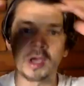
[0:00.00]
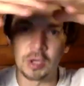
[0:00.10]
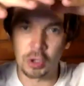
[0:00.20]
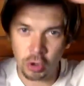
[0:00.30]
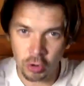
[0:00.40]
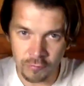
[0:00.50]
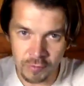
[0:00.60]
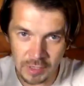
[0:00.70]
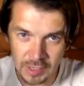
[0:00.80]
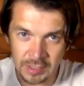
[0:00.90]
in
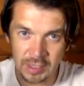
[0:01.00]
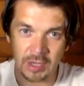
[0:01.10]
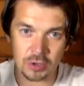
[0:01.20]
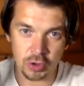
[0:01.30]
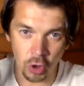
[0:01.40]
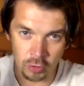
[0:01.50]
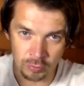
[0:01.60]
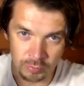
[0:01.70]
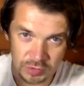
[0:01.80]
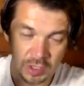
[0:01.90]
curvilinear
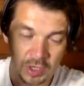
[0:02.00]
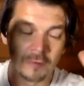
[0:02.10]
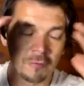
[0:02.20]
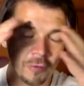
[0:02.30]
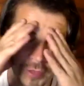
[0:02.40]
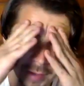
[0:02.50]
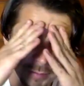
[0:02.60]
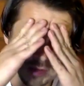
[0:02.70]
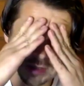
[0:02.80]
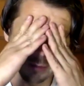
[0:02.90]
domes, for them
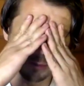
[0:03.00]
it's a